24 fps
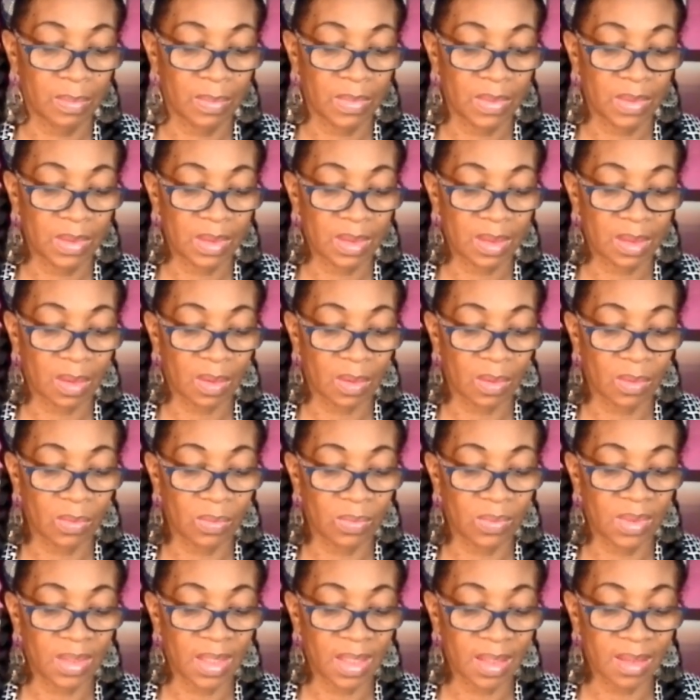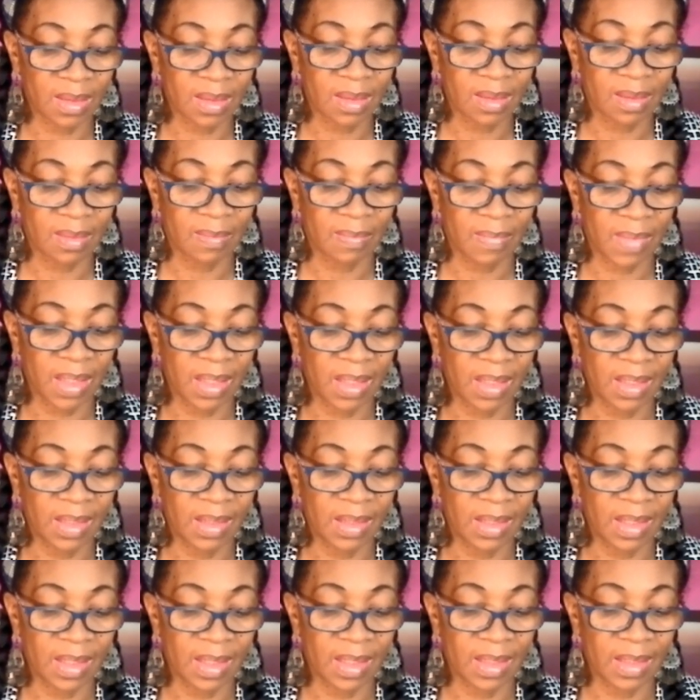So delta mean
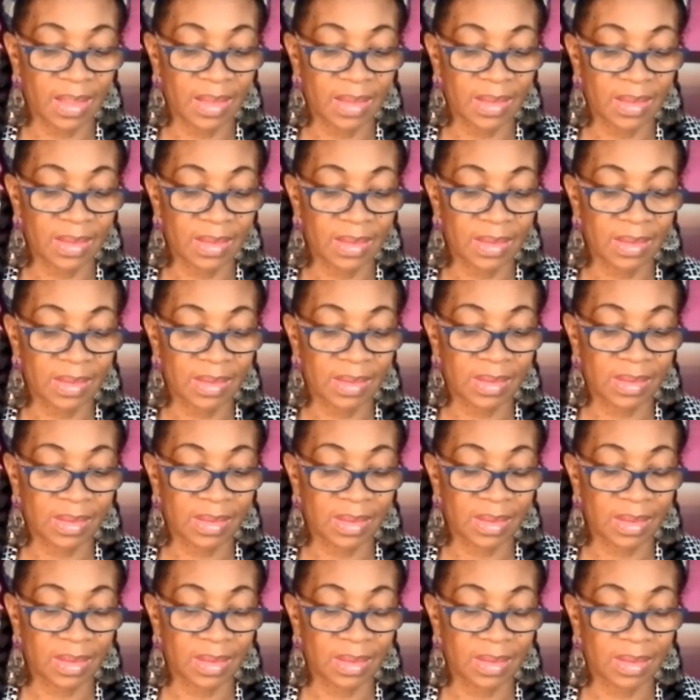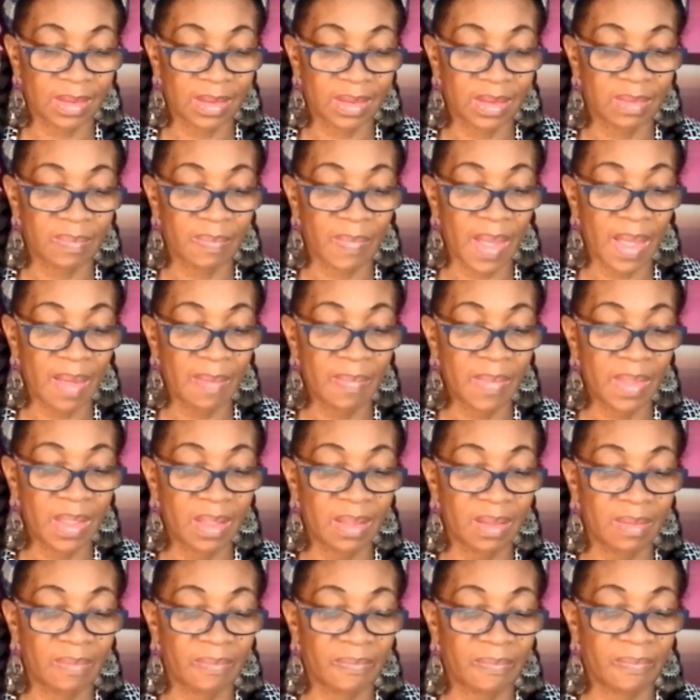that it's maybe
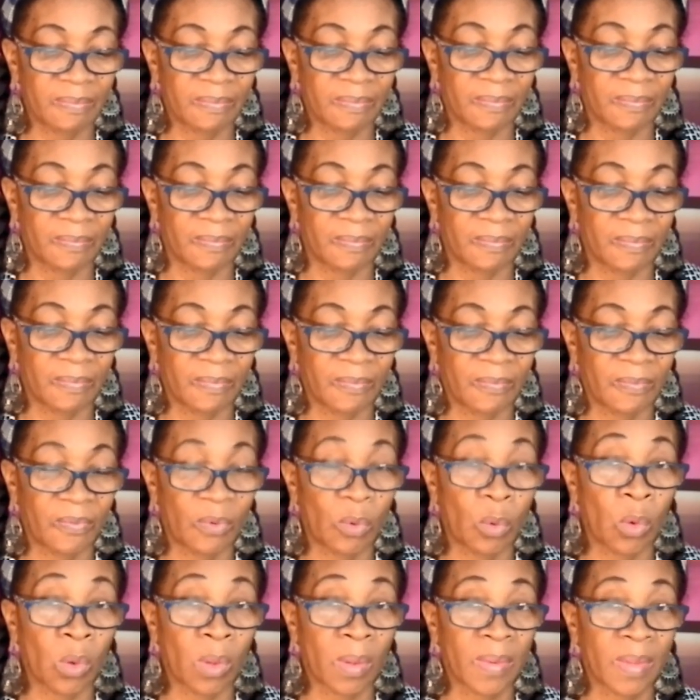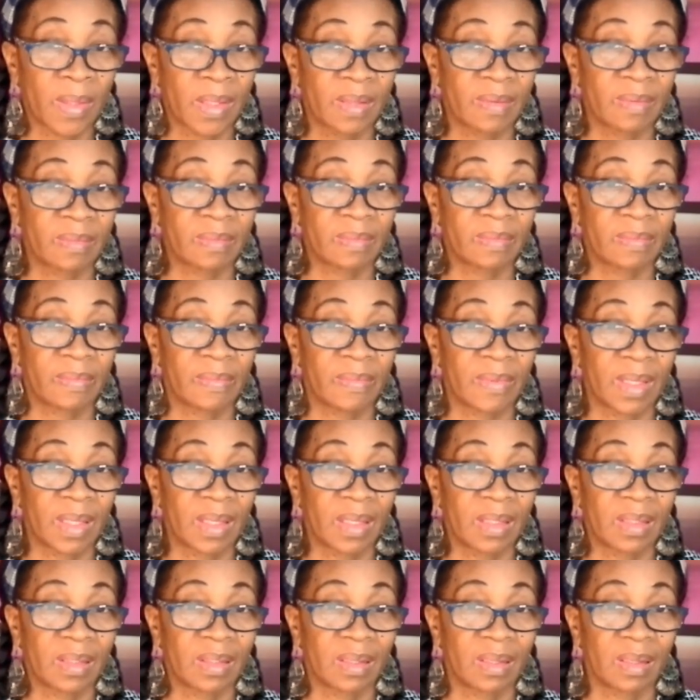the fourth and
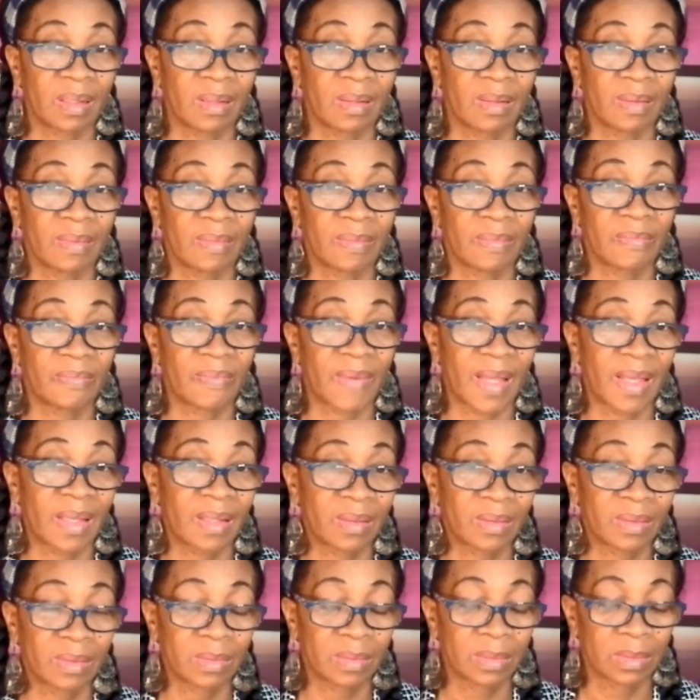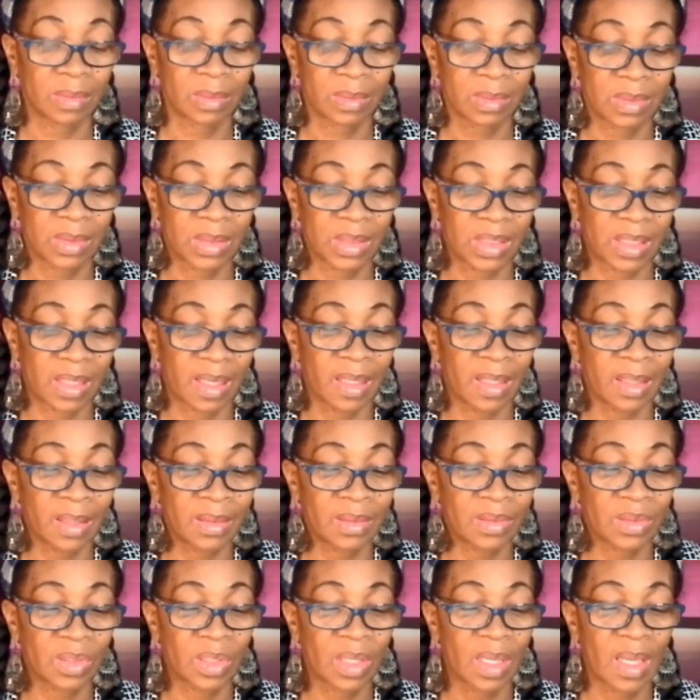final
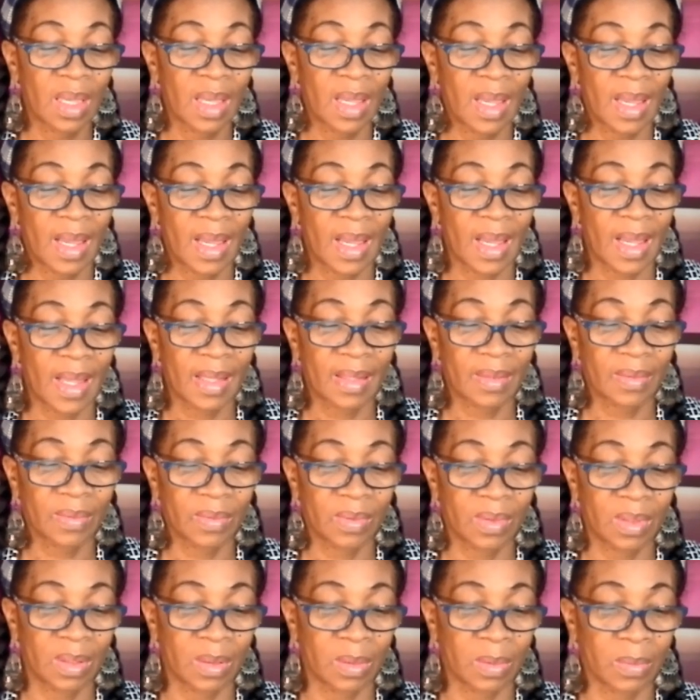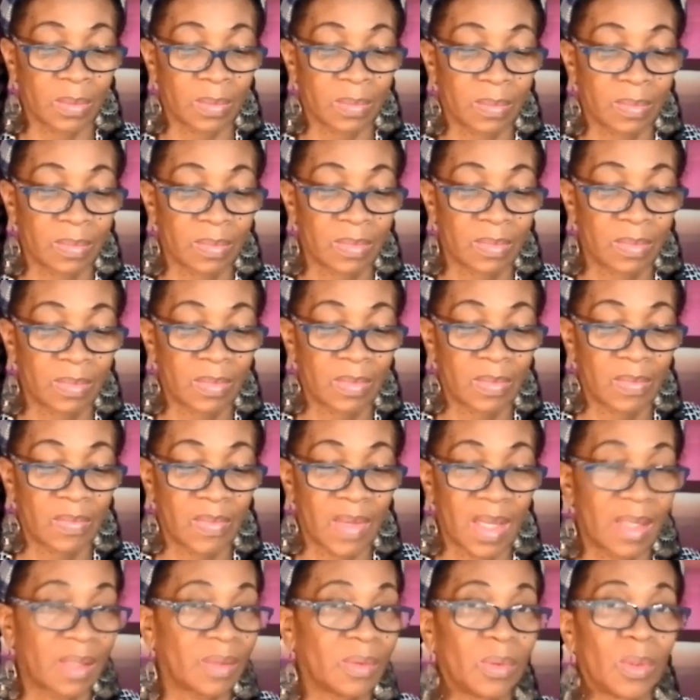change. I don't know.
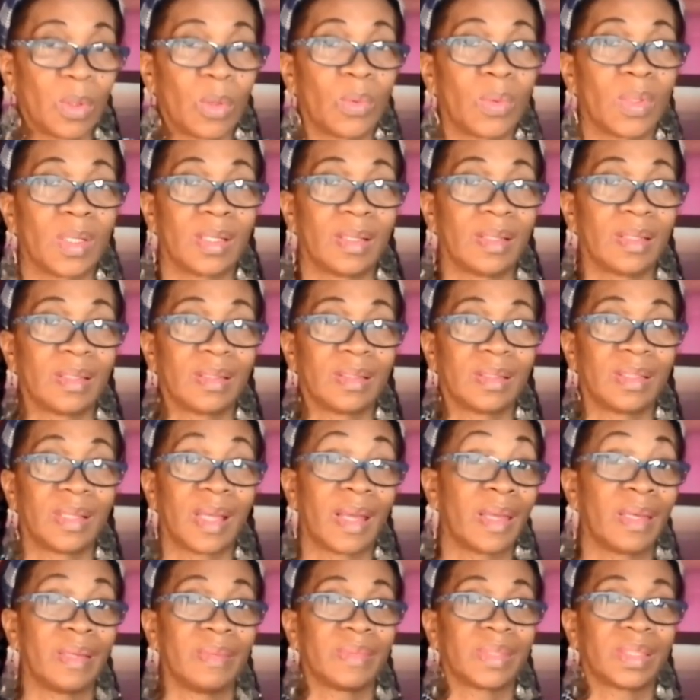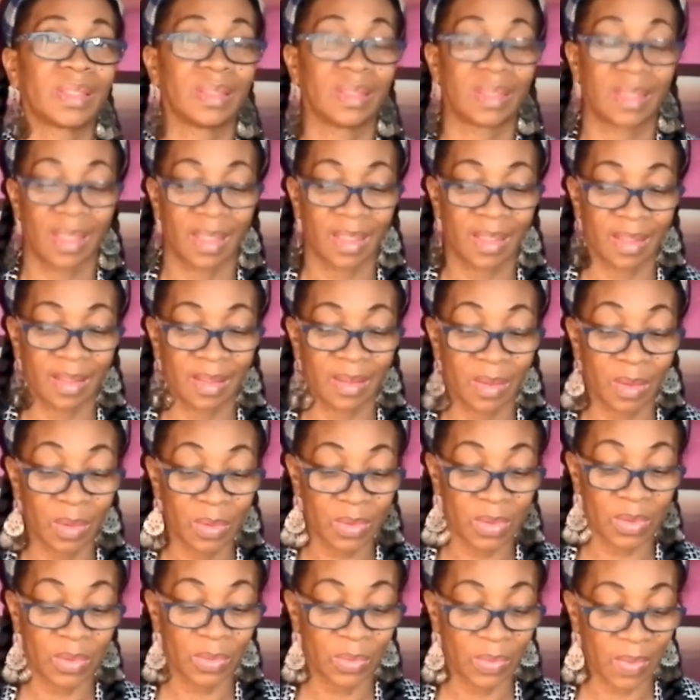I don't know what other names that they can go
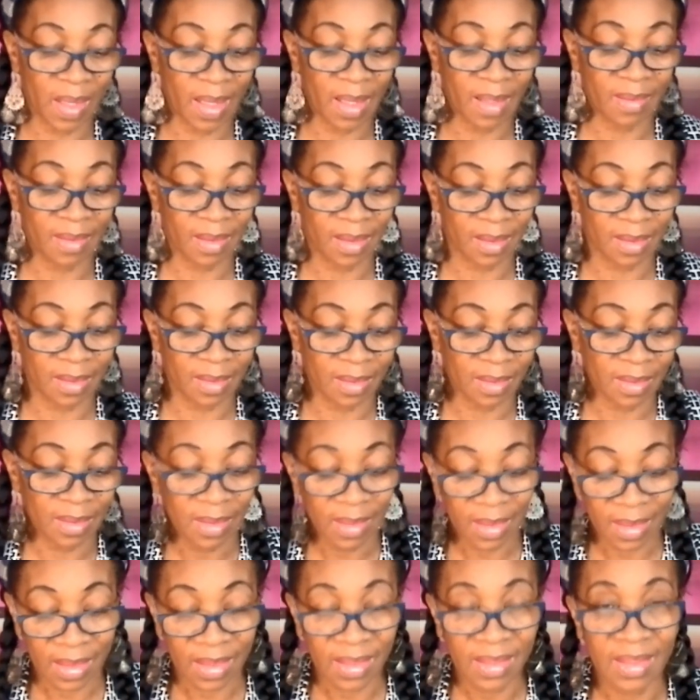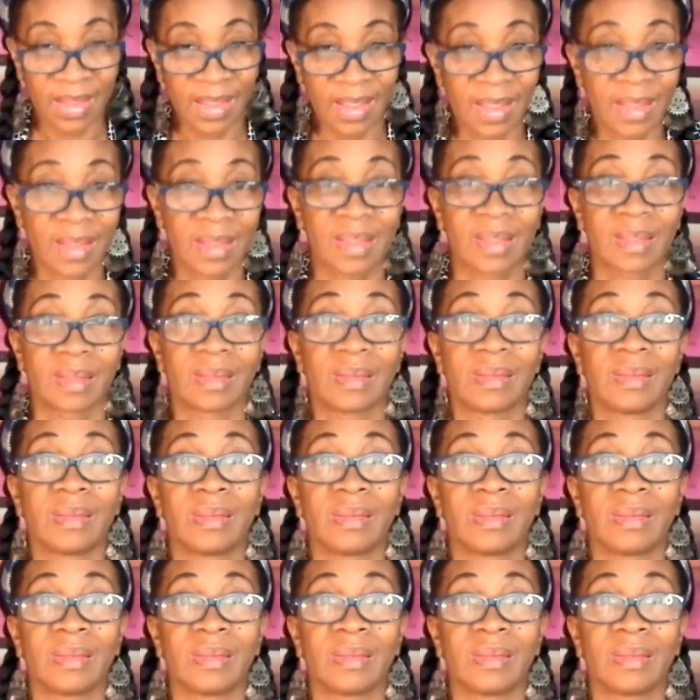to after delta,